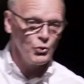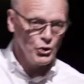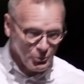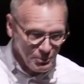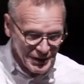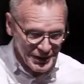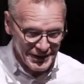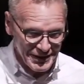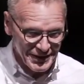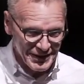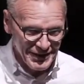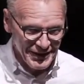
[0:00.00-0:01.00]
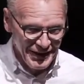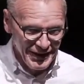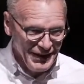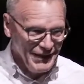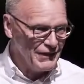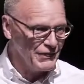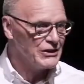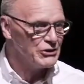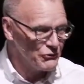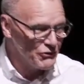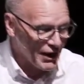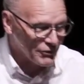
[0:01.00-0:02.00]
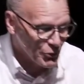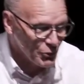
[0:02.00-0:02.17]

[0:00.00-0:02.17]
will be, then you got the